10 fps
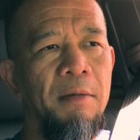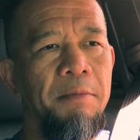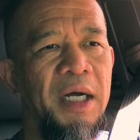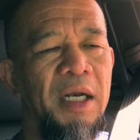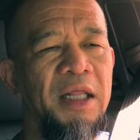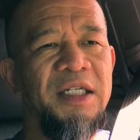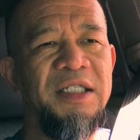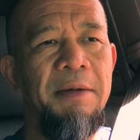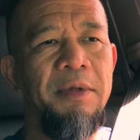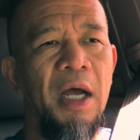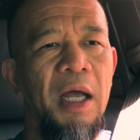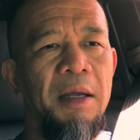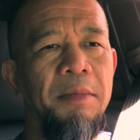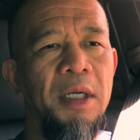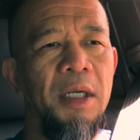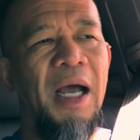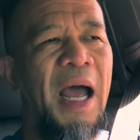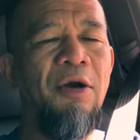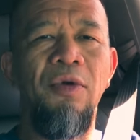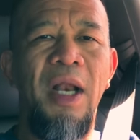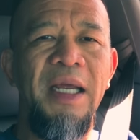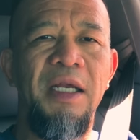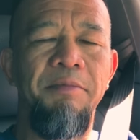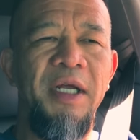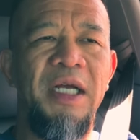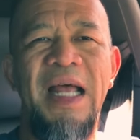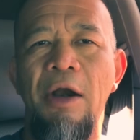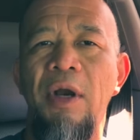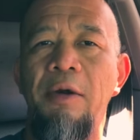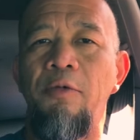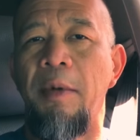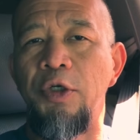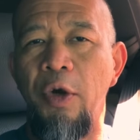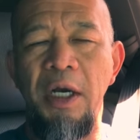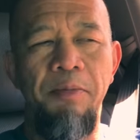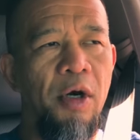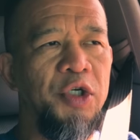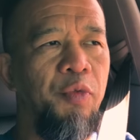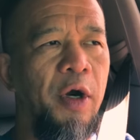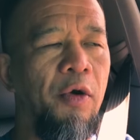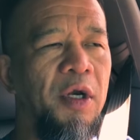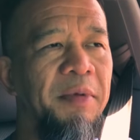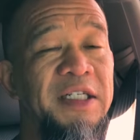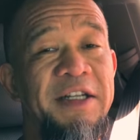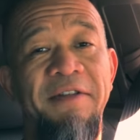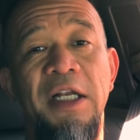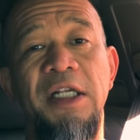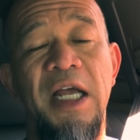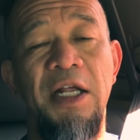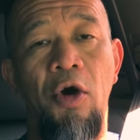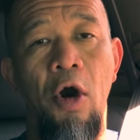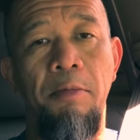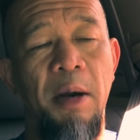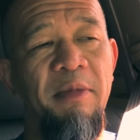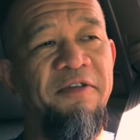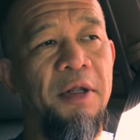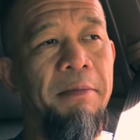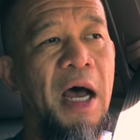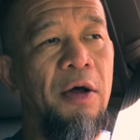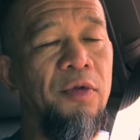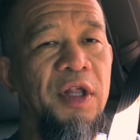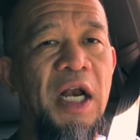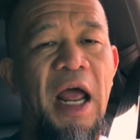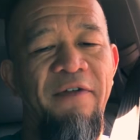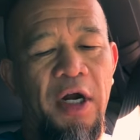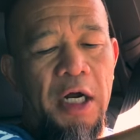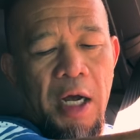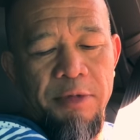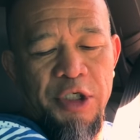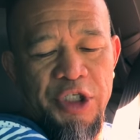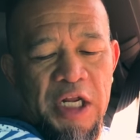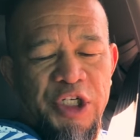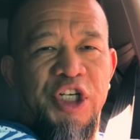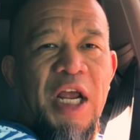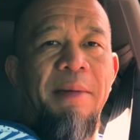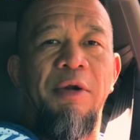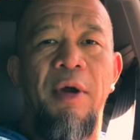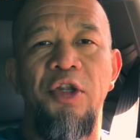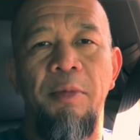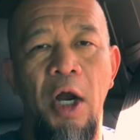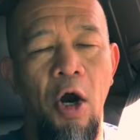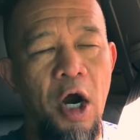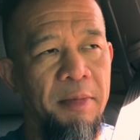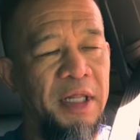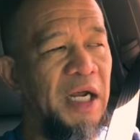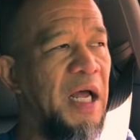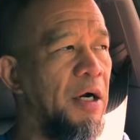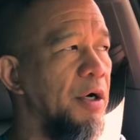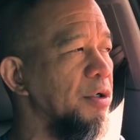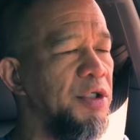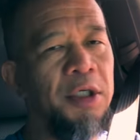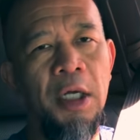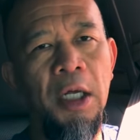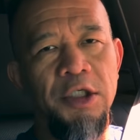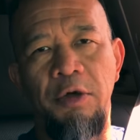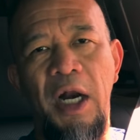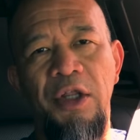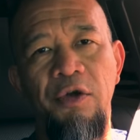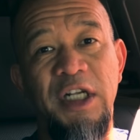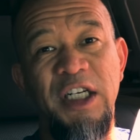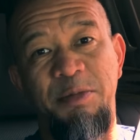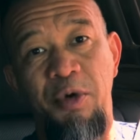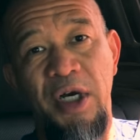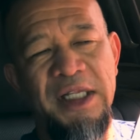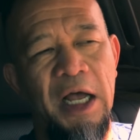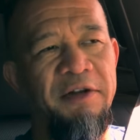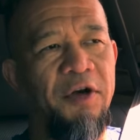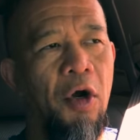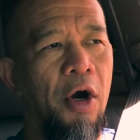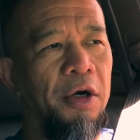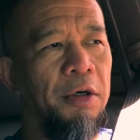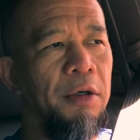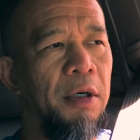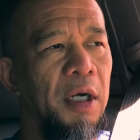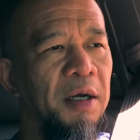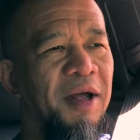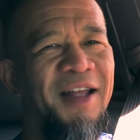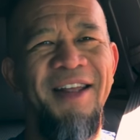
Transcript: but at the same time I don't like it because I don't like when my training partners wear it. Only because if they decide to armbar me from the mount, then I have a cup just like jabbing right into my arm, and that kind of hurts. So what I do is I just press down even harder. Um,